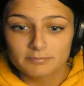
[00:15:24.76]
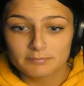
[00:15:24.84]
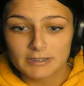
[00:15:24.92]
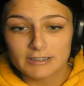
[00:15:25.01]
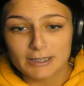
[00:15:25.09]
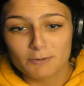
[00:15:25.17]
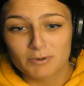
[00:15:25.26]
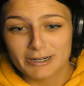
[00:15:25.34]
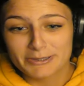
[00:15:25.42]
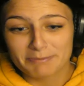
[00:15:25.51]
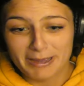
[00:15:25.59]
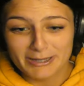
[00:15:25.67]
But it's like, what
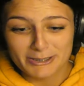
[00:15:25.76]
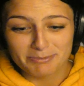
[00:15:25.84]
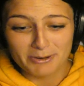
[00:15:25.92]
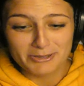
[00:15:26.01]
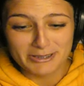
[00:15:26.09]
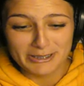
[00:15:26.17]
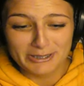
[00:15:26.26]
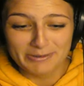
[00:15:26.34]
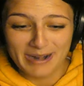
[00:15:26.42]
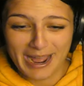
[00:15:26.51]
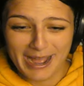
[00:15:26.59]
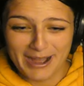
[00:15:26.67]
is Mike supposed to
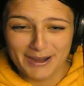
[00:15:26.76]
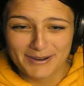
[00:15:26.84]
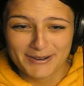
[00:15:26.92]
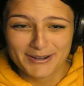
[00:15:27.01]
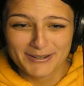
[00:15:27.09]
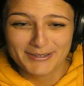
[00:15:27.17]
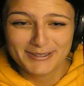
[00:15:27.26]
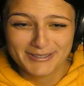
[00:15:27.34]
do now?